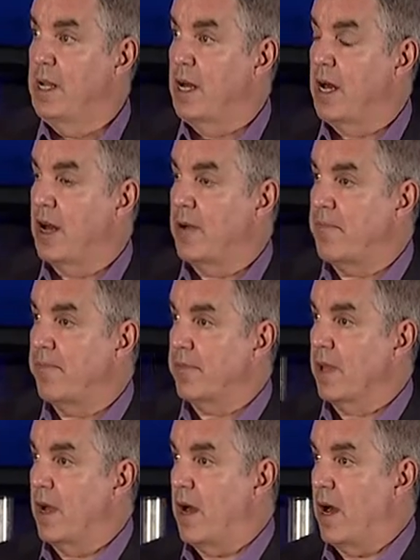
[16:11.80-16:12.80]

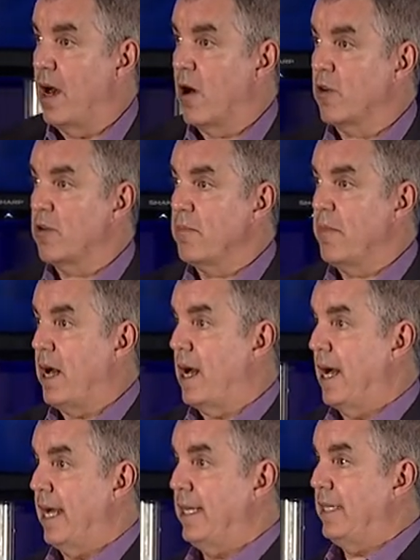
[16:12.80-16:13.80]
are
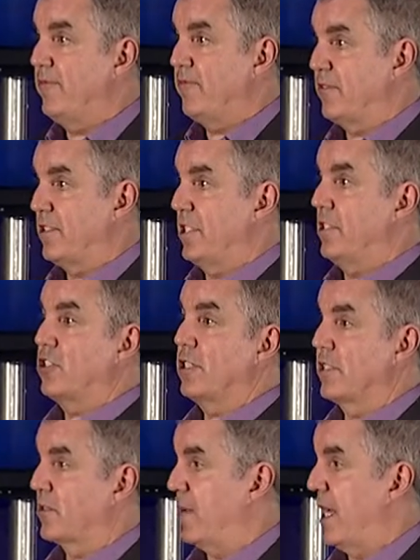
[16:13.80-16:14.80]
my
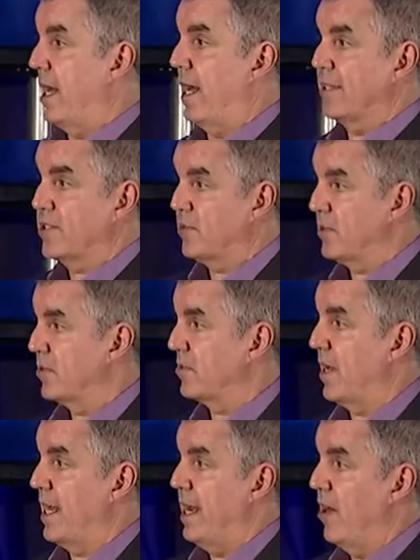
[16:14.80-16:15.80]
physicians, my hospitals,
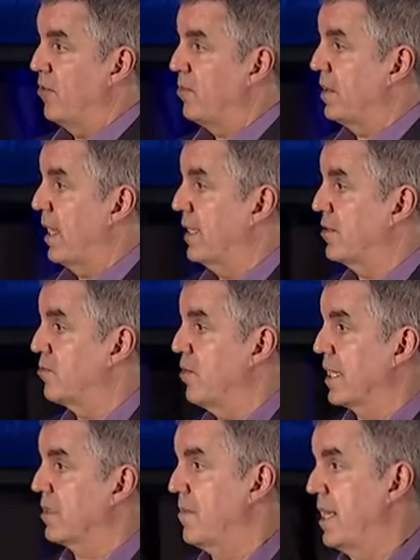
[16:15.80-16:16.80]
my health plans
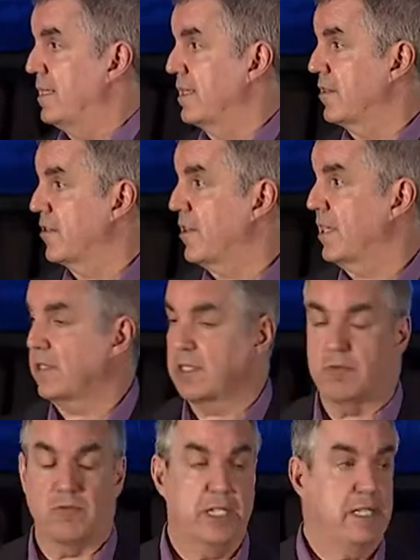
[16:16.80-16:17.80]
recommending the things
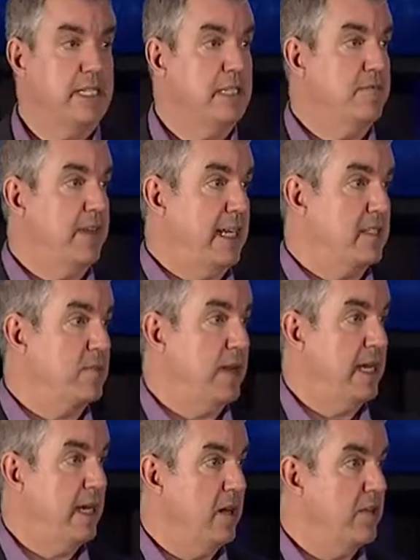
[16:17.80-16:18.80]
that really advance
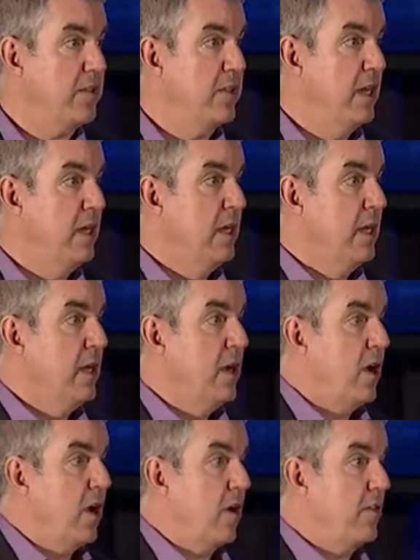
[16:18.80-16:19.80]
my health?
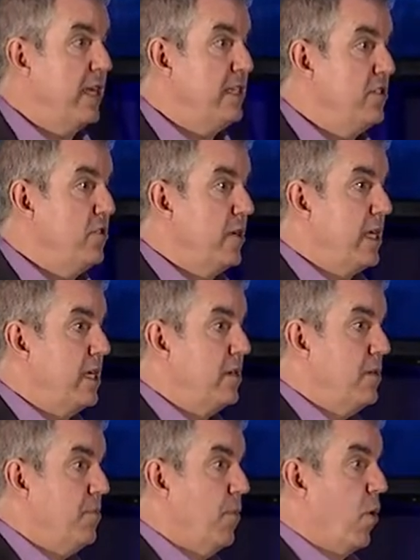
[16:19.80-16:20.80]
Are they
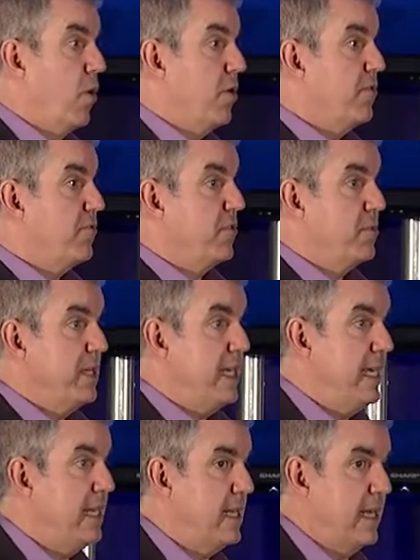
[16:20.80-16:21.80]
doing more for
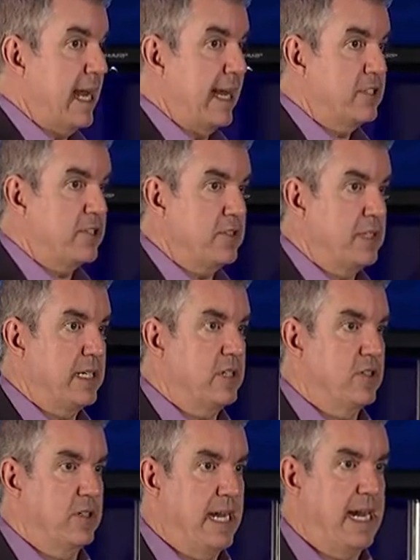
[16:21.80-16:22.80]
me that actually
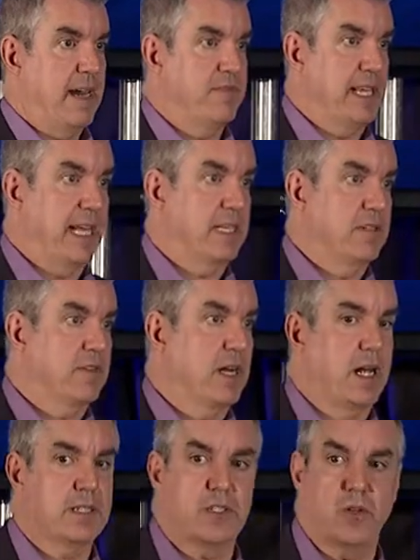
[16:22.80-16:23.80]
could have negative
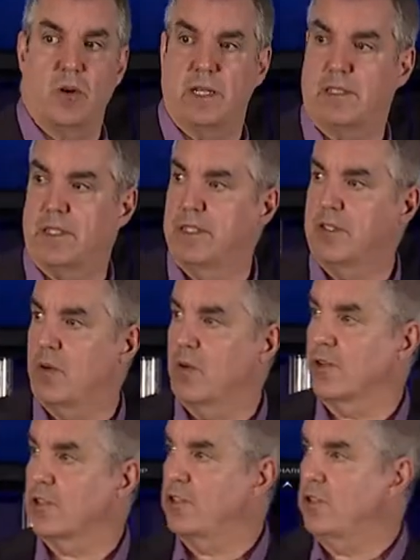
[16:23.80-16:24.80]
consequences,
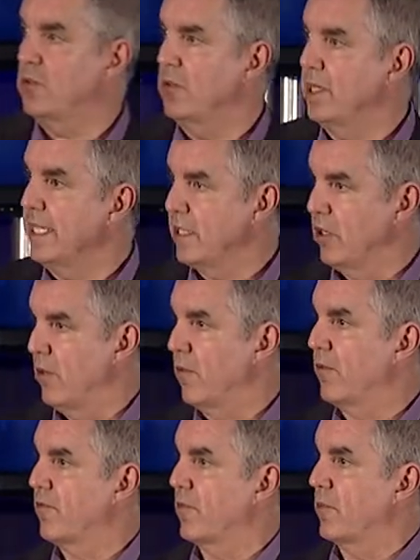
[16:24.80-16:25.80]
or too little
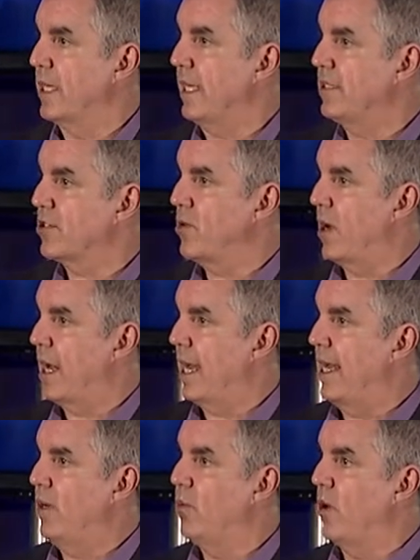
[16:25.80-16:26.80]
for me? So
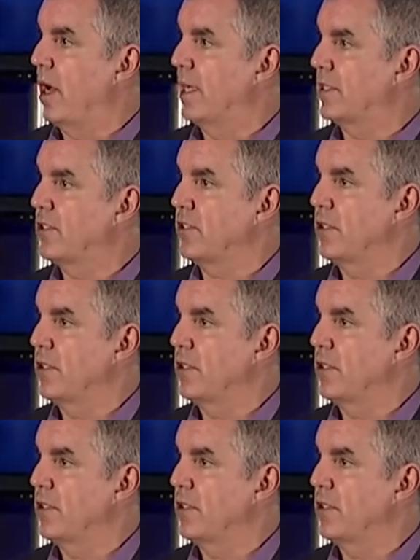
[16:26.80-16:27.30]
I want